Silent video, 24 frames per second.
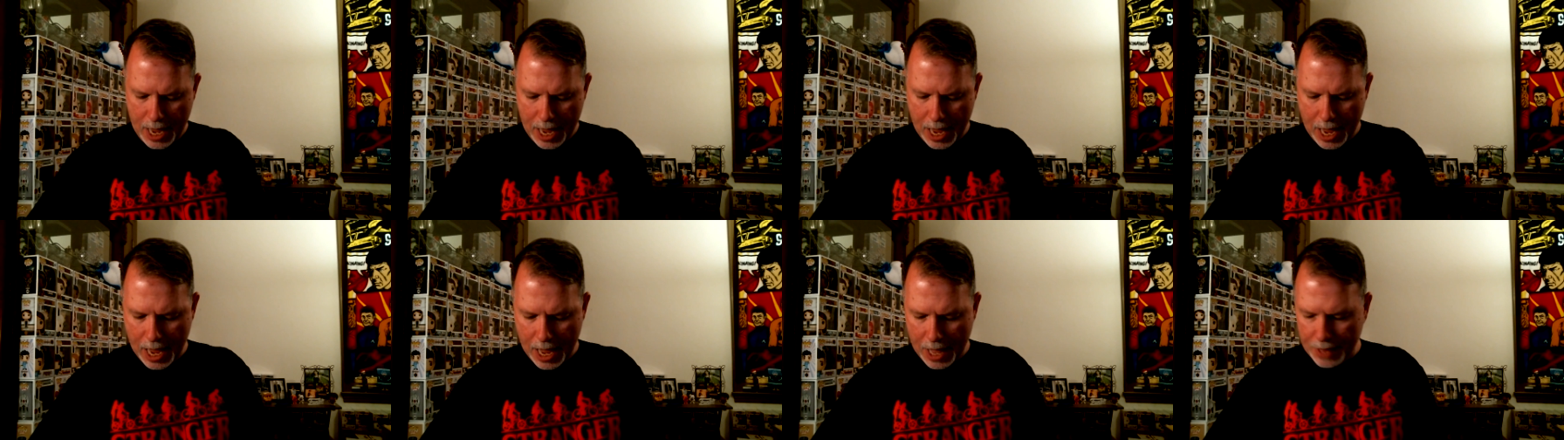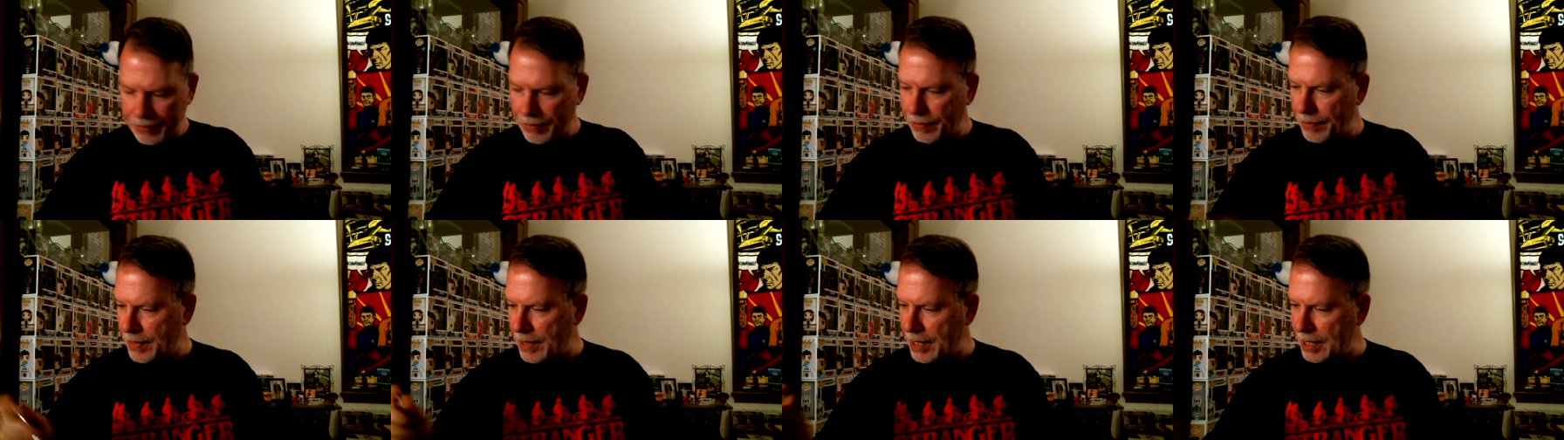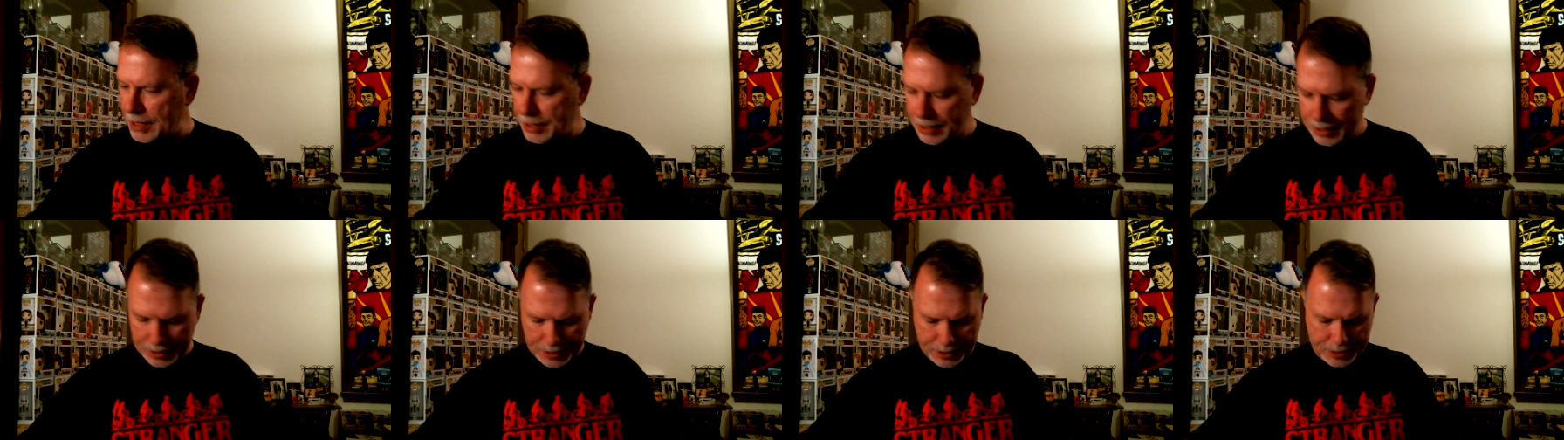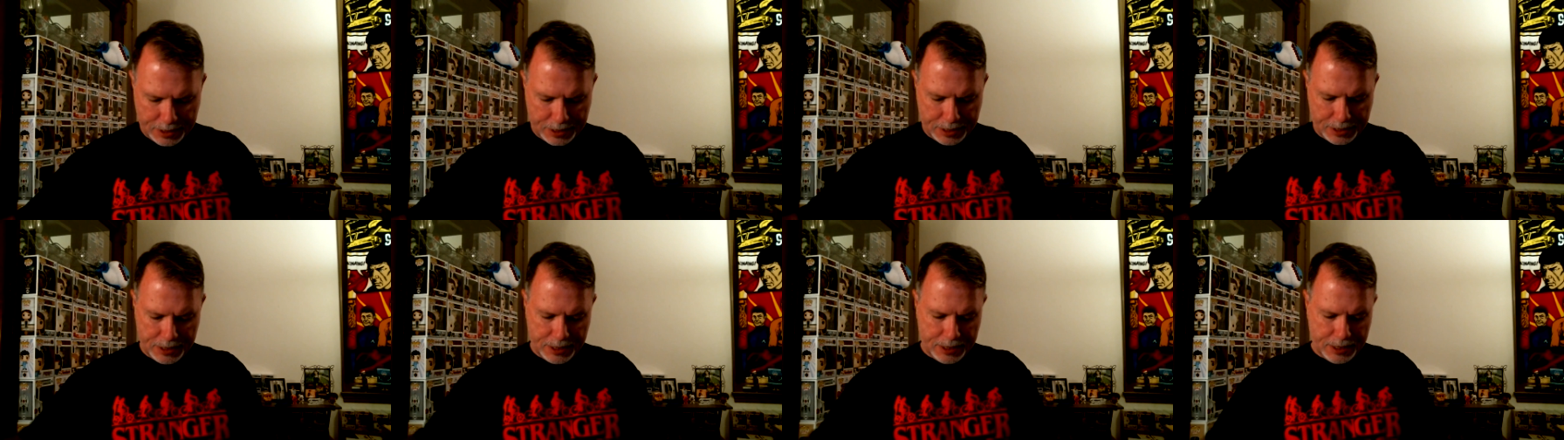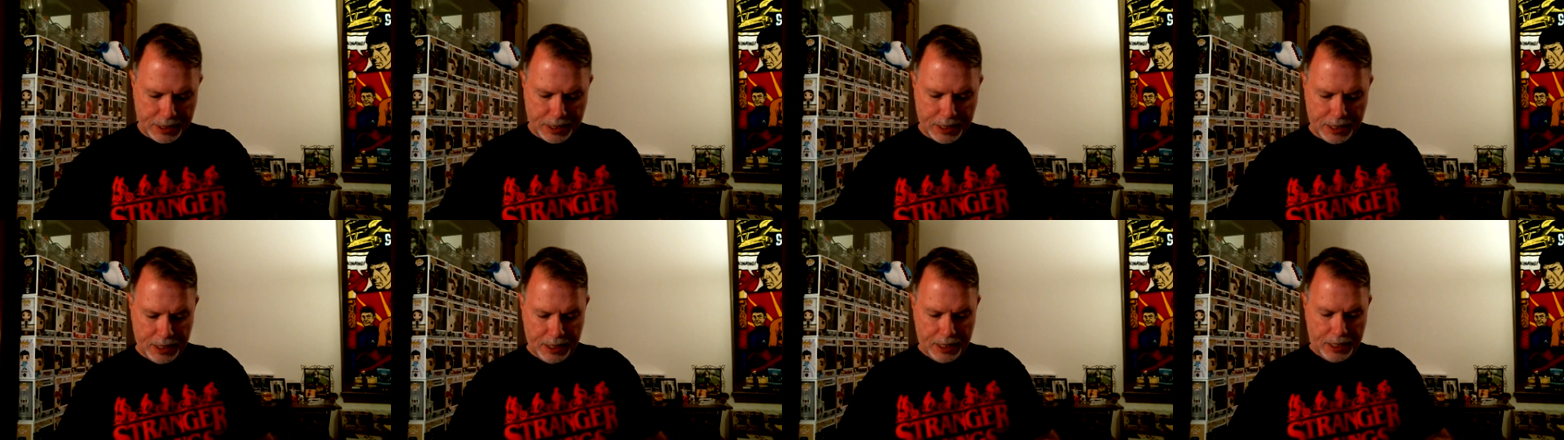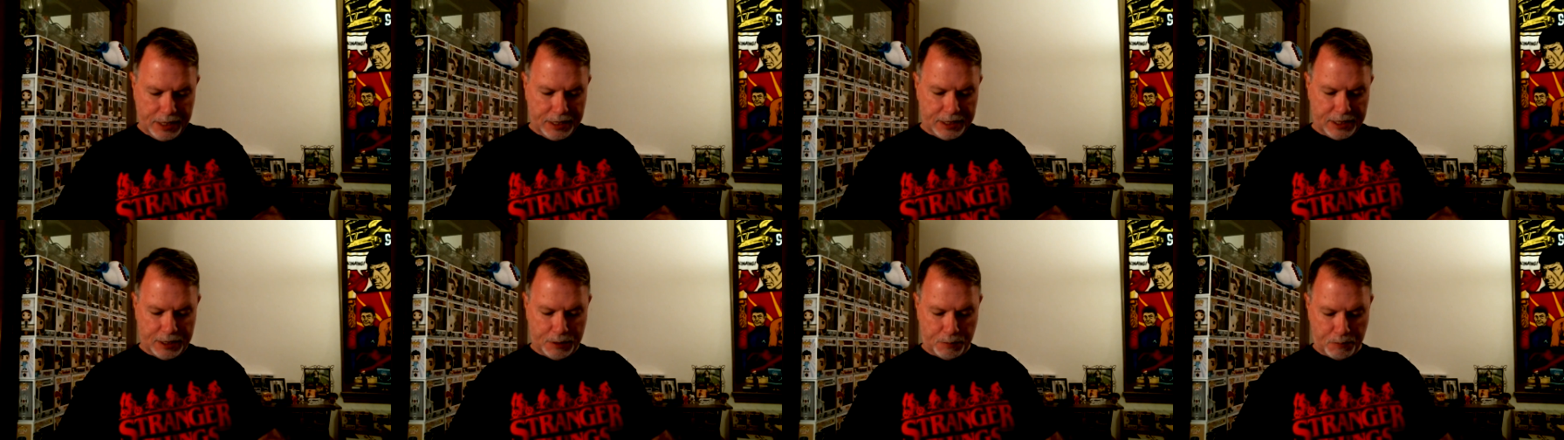at this
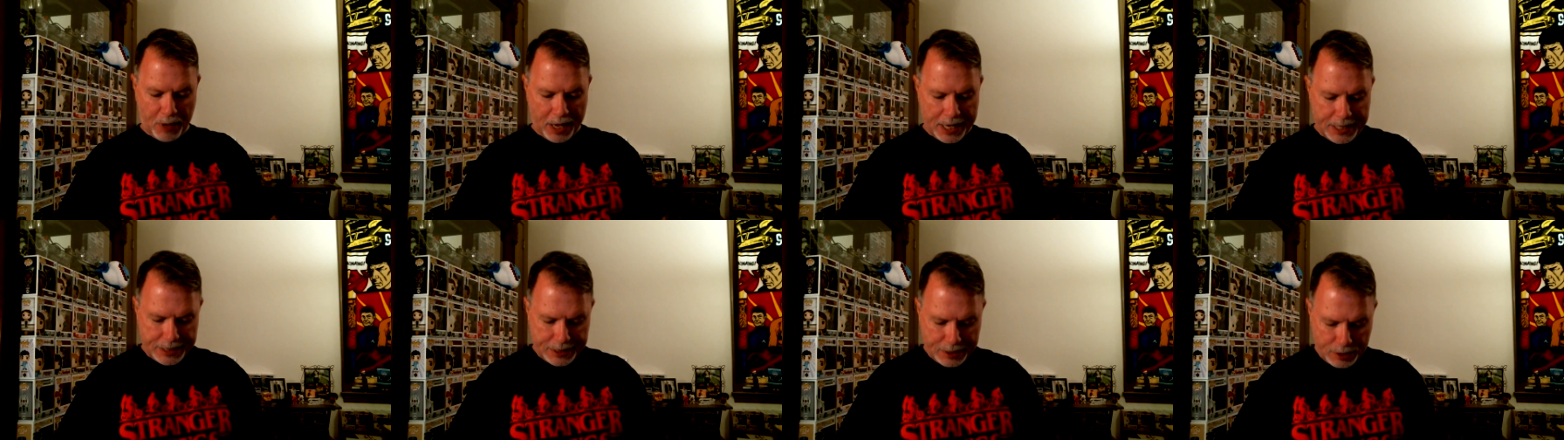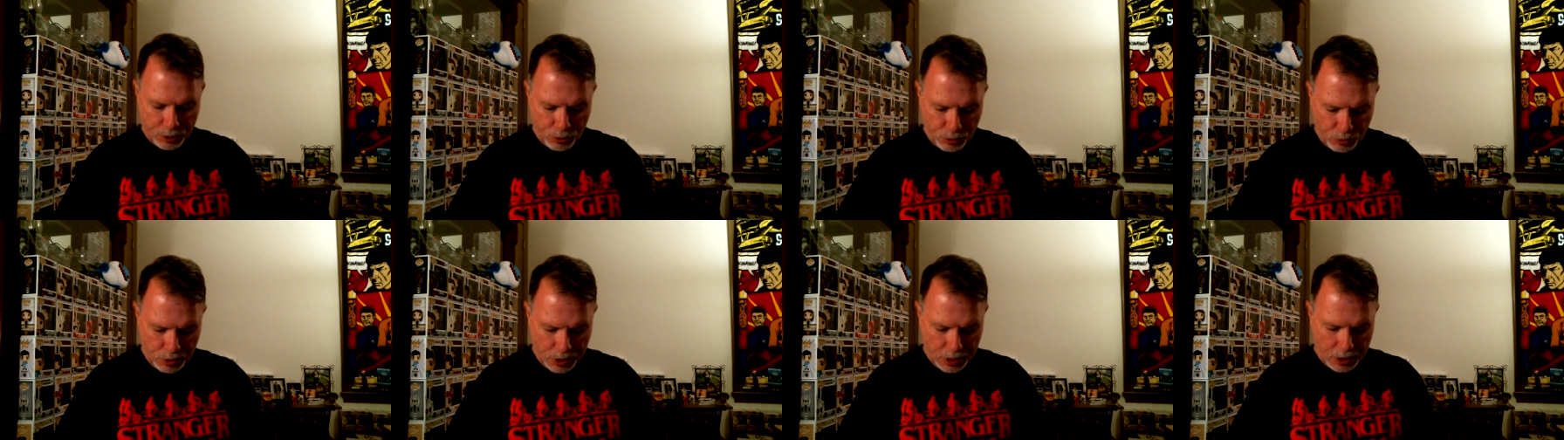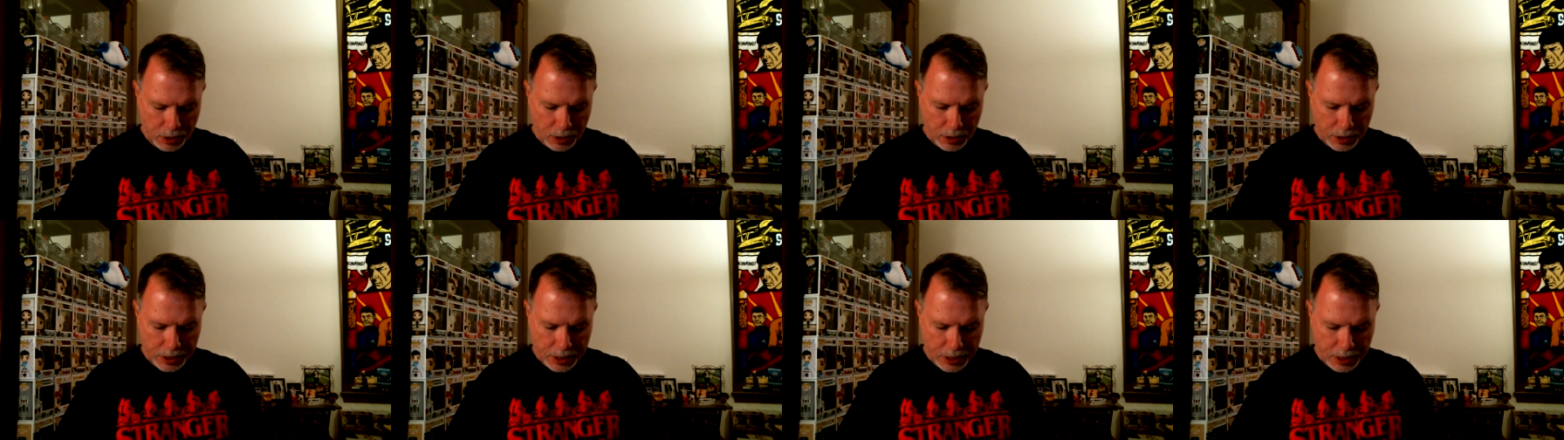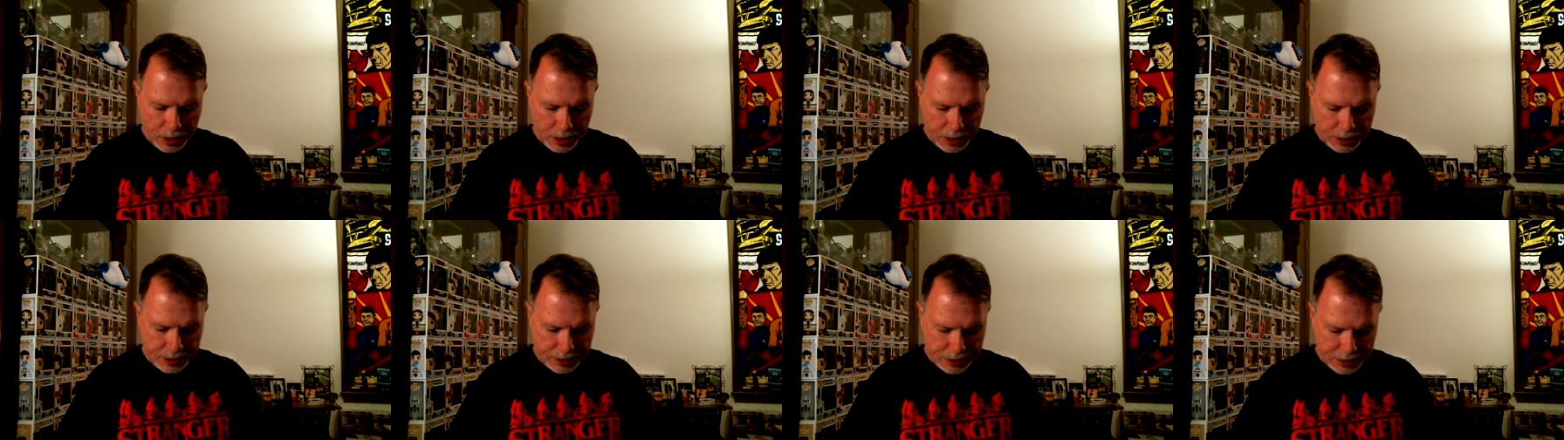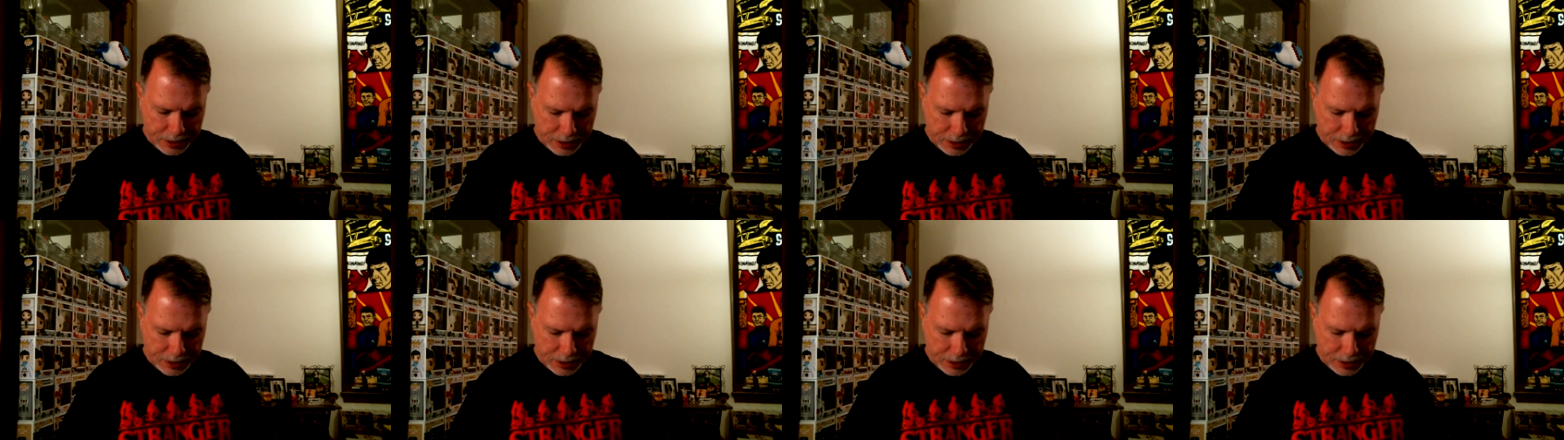space suited looking